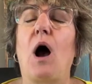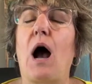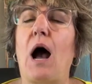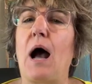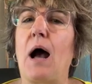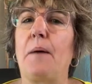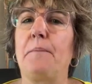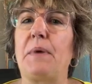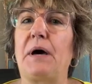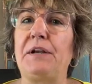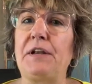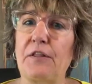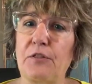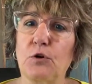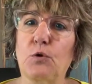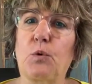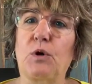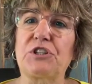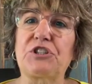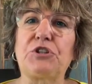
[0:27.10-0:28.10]
Um,
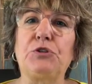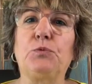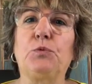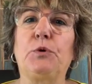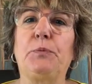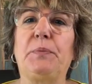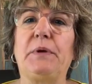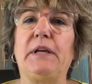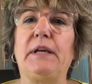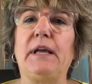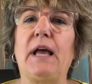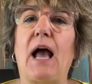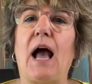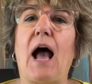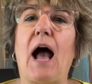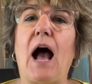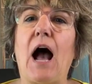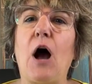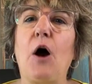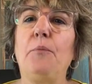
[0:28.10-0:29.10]
another question would be
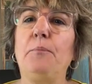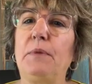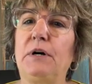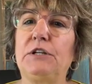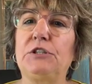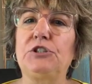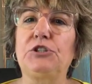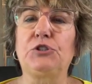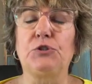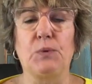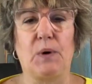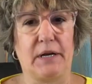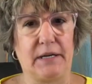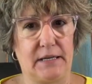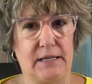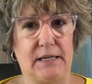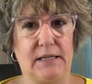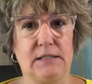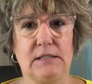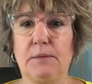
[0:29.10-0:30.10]
How much do I
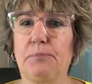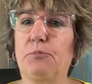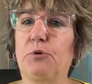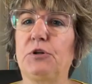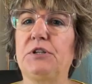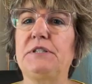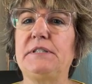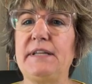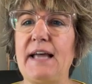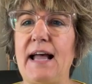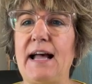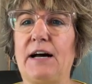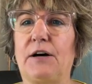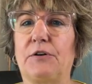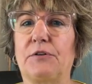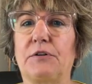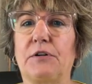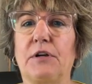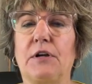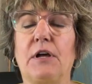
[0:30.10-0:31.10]
need to put
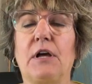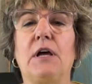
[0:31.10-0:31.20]
down?